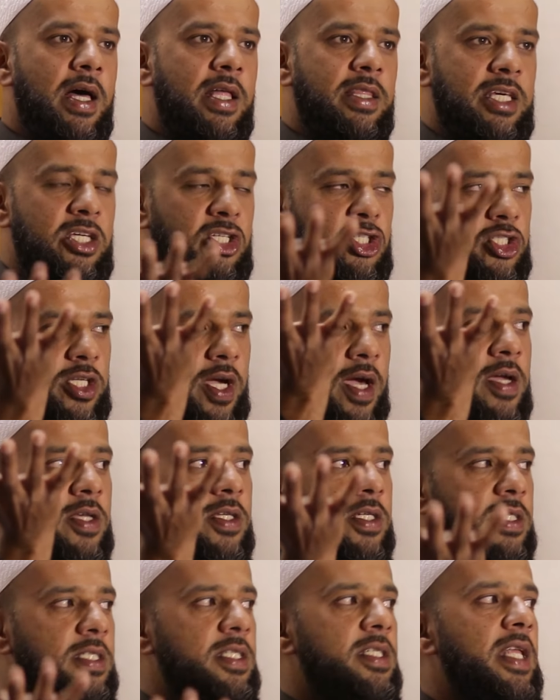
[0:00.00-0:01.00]
These
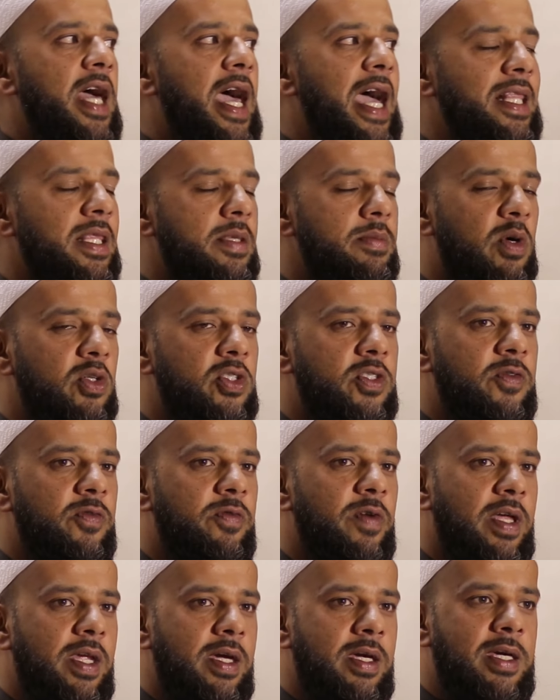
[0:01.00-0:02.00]
changes in
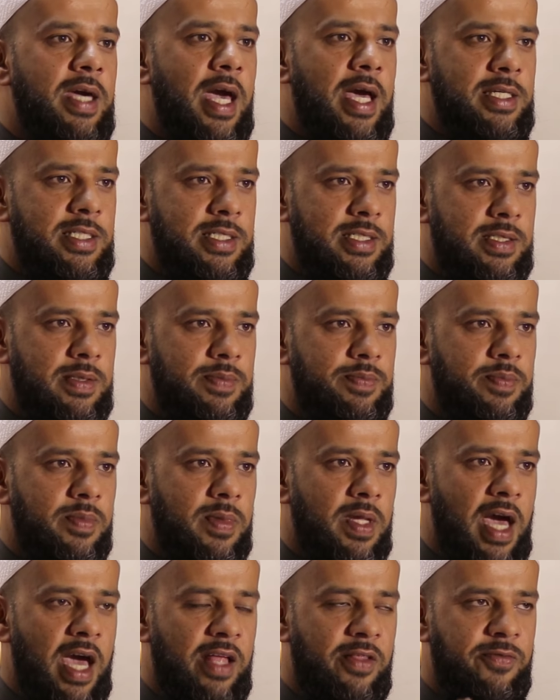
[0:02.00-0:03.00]
atmospheric gas.
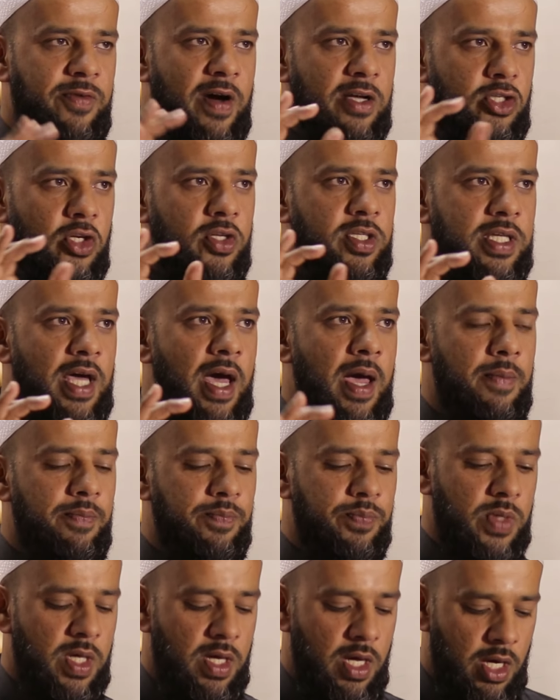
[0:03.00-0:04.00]
At Fajr time,
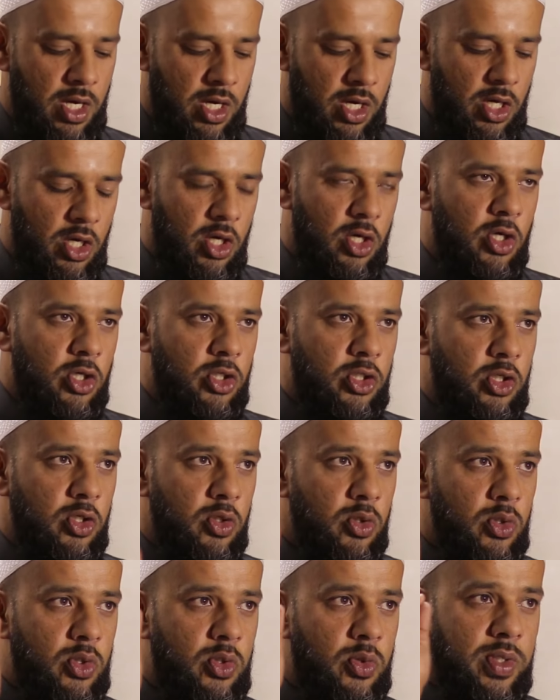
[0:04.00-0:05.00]

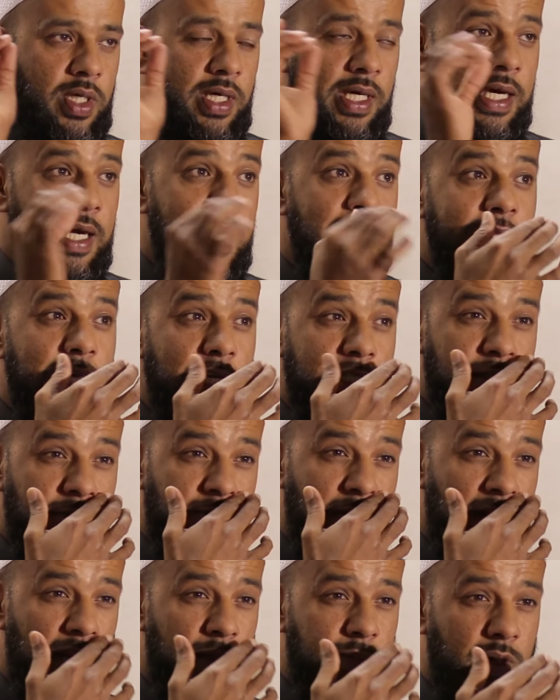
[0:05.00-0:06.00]
due to the heat that's
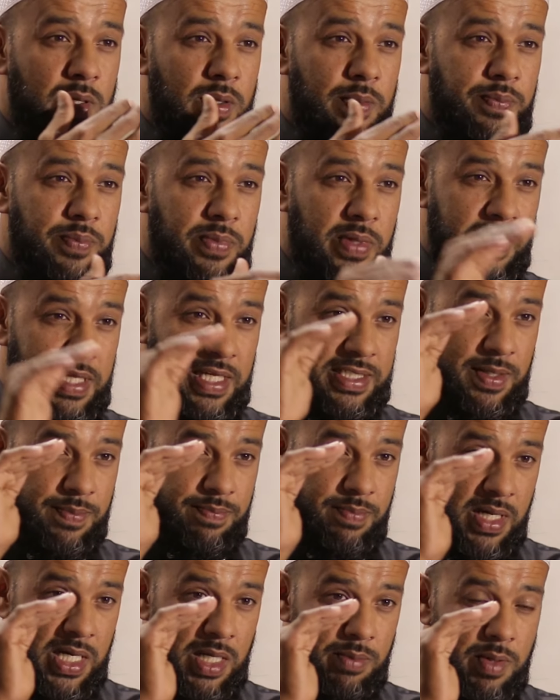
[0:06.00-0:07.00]
available, that's a
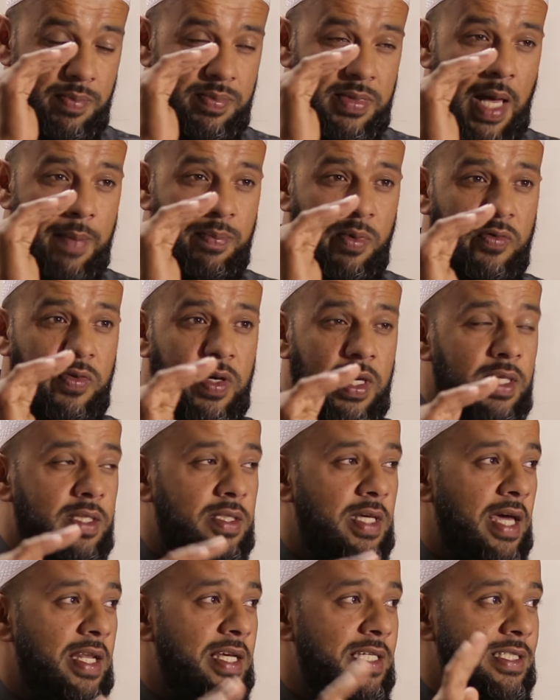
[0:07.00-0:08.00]
minimum type of
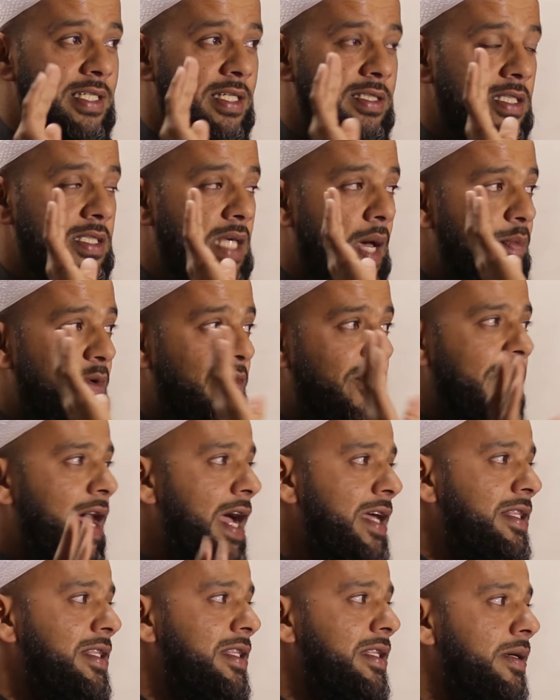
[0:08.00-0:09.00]
heat and a certain type of
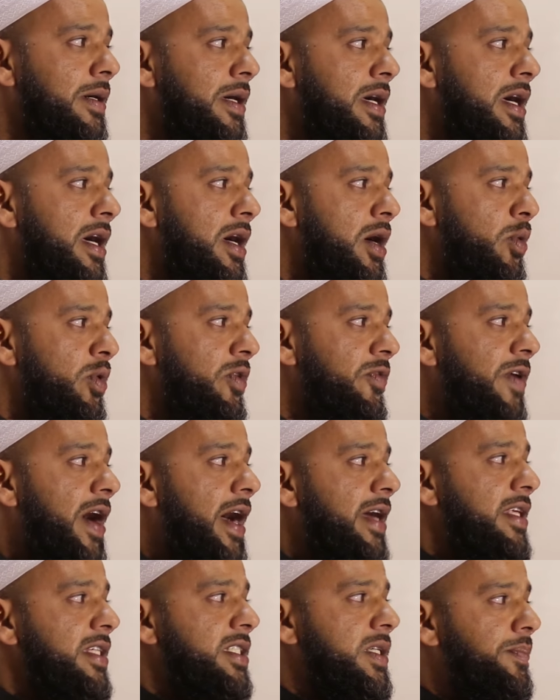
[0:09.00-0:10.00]
light, we
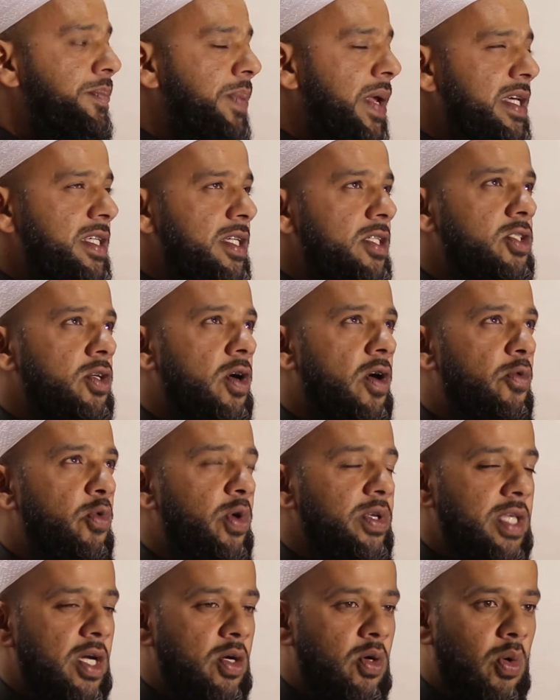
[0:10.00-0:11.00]
find there's a presence of
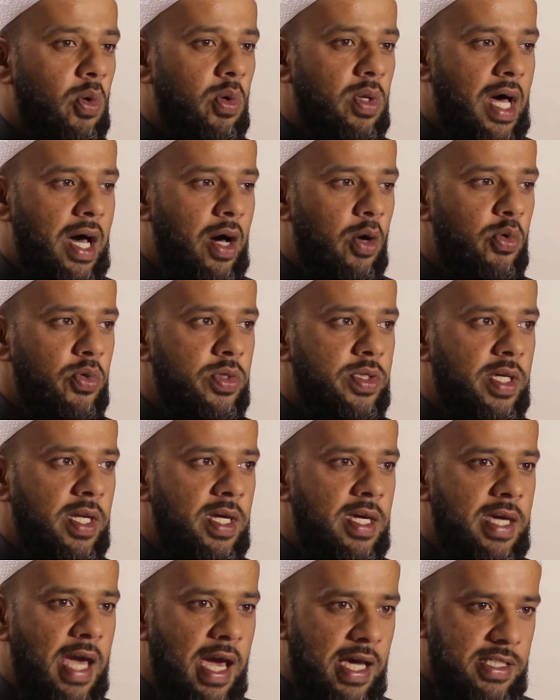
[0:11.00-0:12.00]
what they call
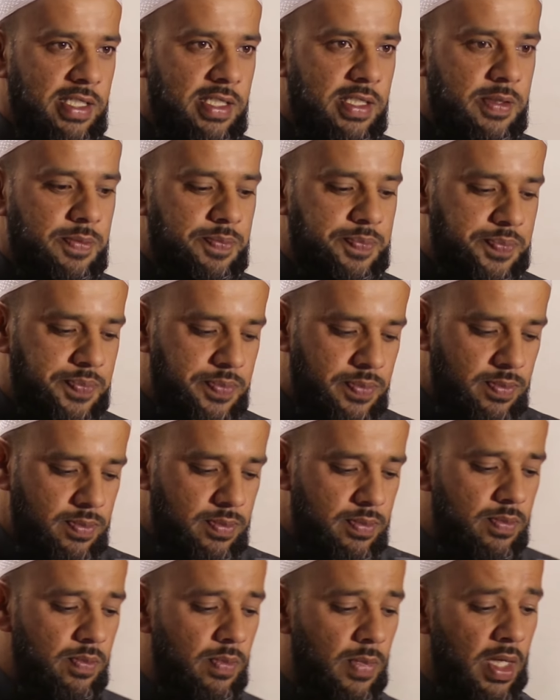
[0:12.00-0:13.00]
O3 gas.
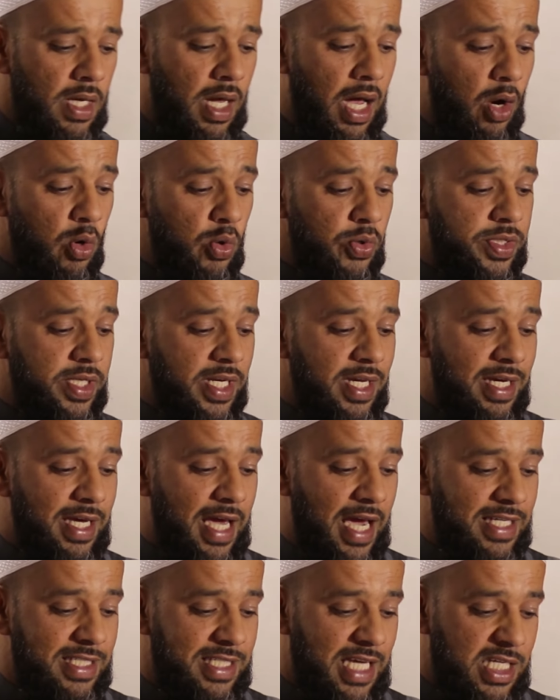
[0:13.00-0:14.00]
O3
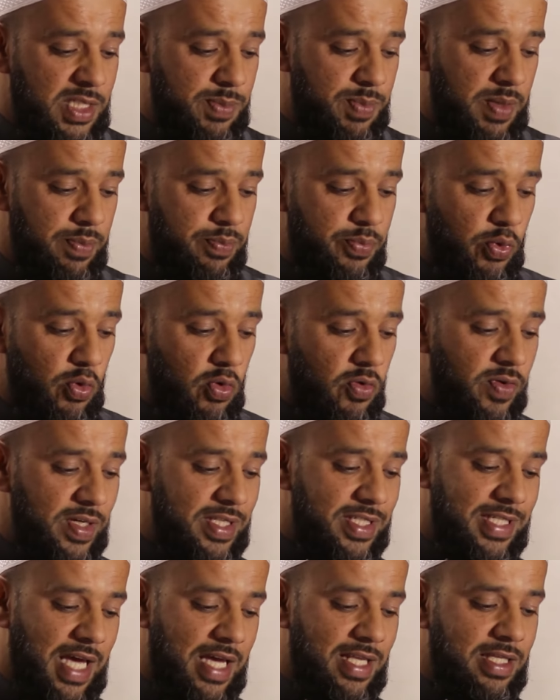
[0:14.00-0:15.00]
gas has been proven
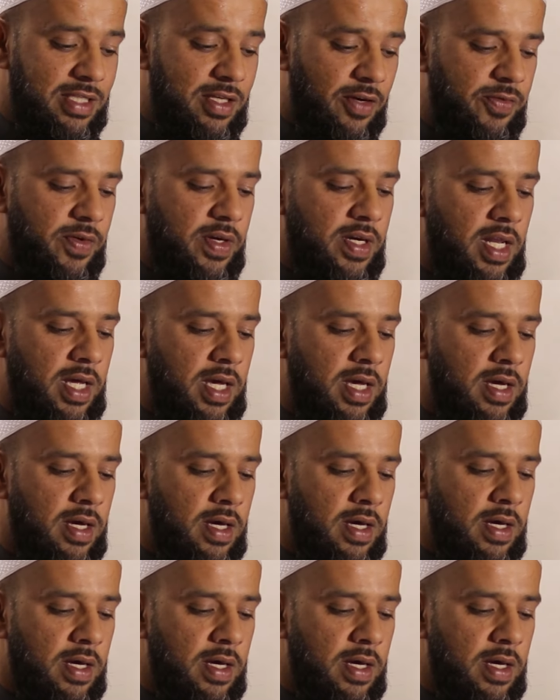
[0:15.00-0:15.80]
scientifically